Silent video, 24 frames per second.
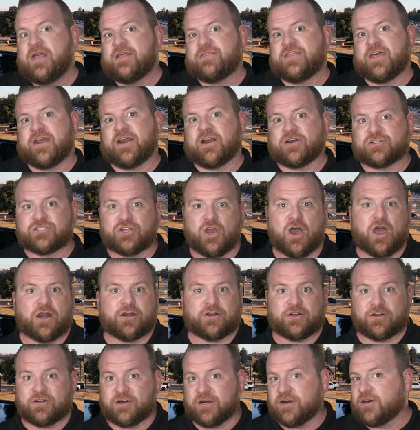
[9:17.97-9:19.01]
than our
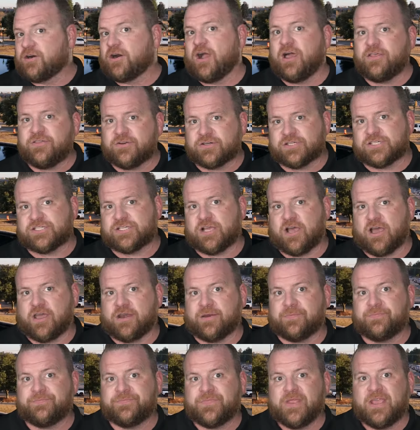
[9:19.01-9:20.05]
daughter and our other
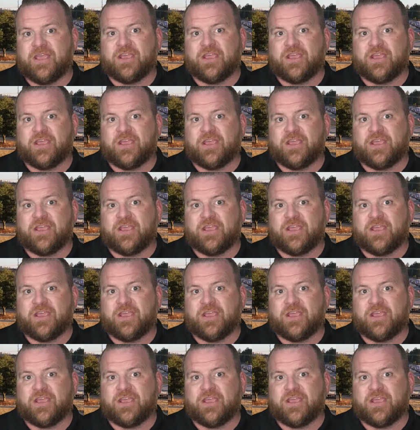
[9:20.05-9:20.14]
son.